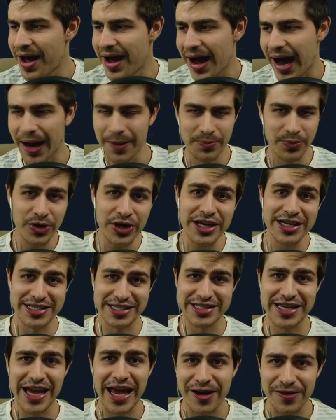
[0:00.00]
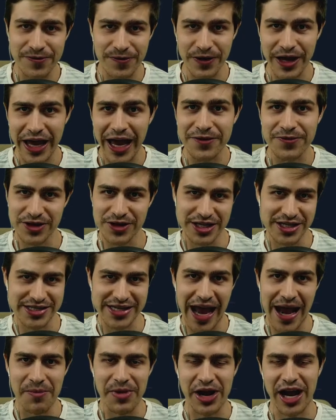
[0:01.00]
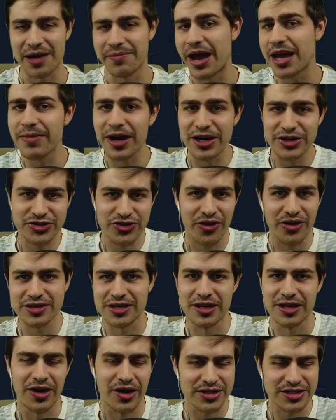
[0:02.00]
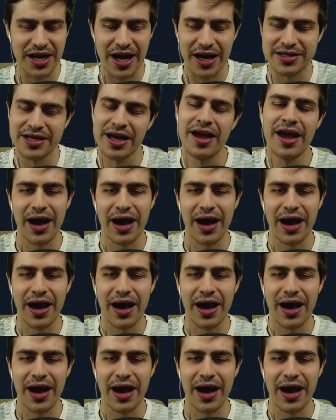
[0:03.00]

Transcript: I'm pretty set and forget for this game week. I made my transfer last night.